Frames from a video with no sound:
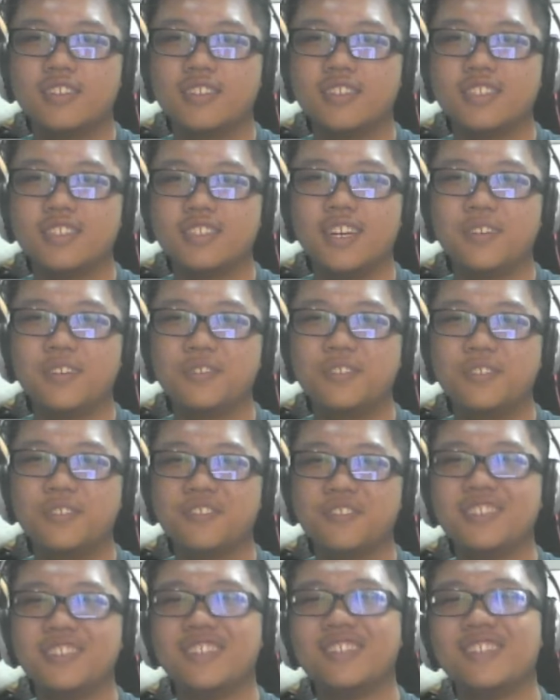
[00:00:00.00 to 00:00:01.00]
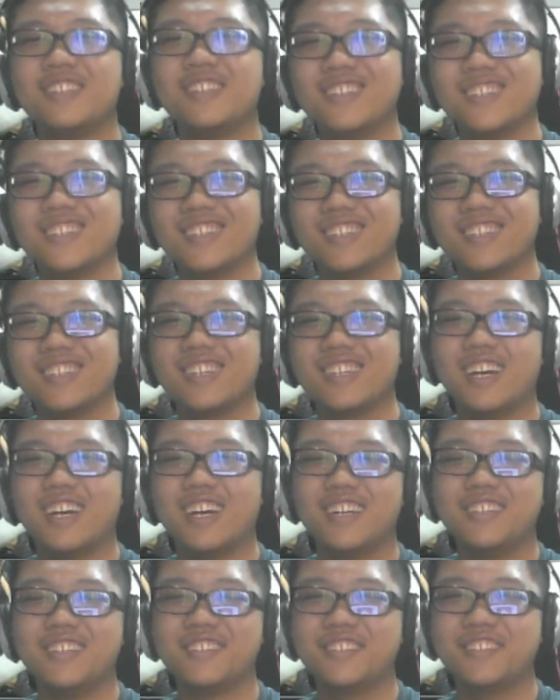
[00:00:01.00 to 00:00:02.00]
Yeah, dude.
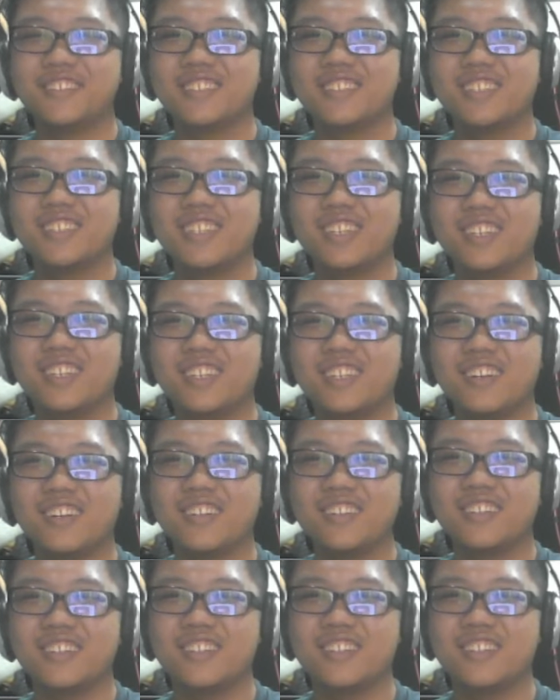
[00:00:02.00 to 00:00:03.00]
I don't see it at all.